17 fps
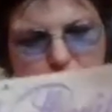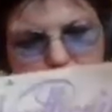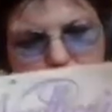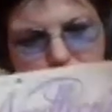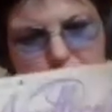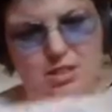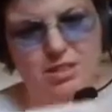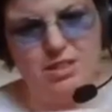
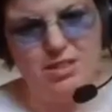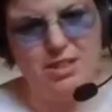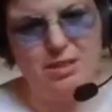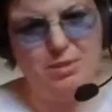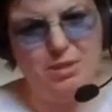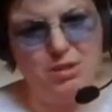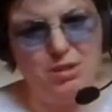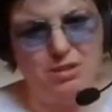But this
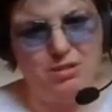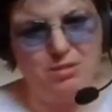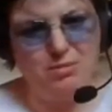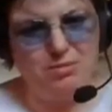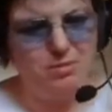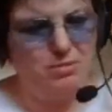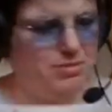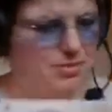is how we got
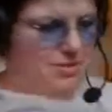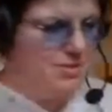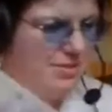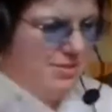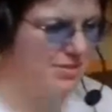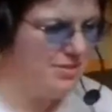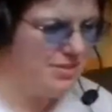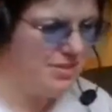
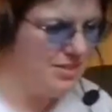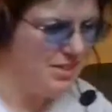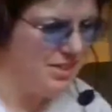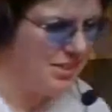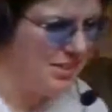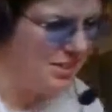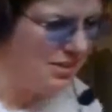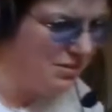them.
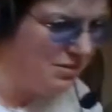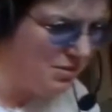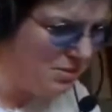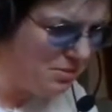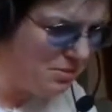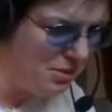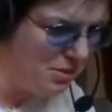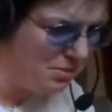
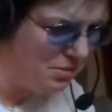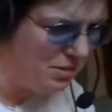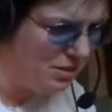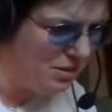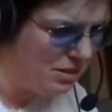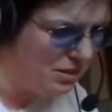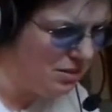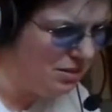I better
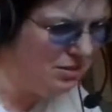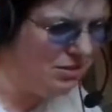hold it